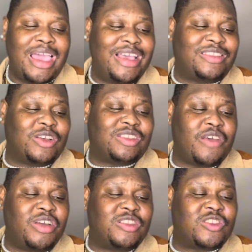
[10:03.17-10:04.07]
It's just
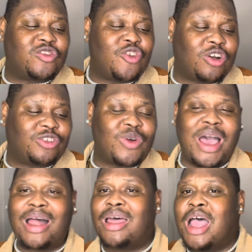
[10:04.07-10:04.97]
giving
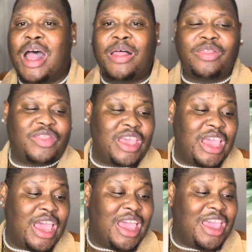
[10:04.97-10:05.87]
structural.
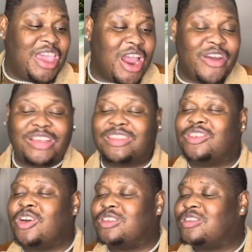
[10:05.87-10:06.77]
The hair is
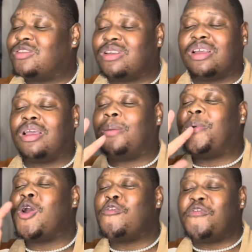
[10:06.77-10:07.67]
just
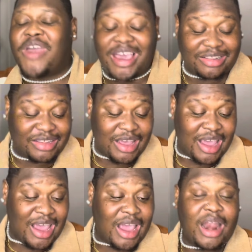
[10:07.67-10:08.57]
perfect.
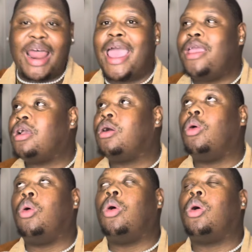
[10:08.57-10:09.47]
Like,
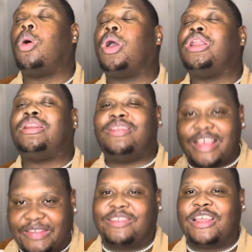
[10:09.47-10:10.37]

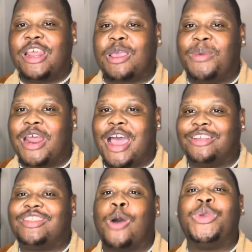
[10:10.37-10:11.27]
this is the Nicki Minaj
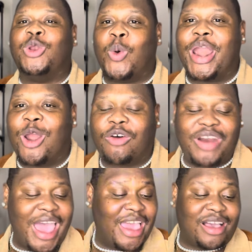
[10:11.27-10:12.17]
that we know and love.
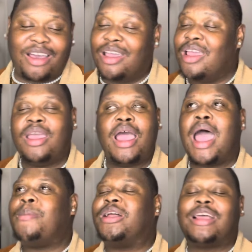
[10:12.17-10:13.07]
Like,
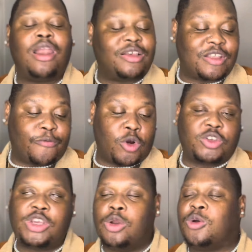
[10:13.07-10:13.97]
I'm at a loss for words.
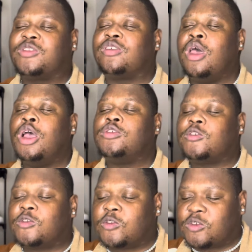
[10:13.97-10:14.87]
She looks
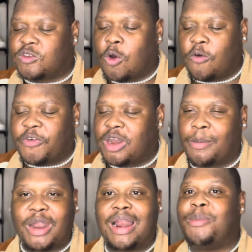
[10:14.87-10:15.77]
so
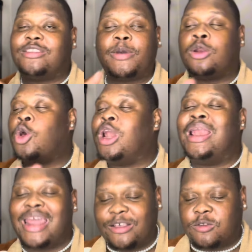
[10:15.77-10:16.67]
phenomenal. I mean, expect nothing
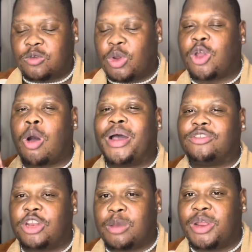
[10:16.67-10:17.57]
less when it comes out to
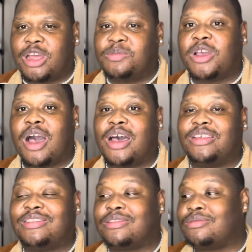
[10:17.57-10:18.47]
Nicki Minaj because,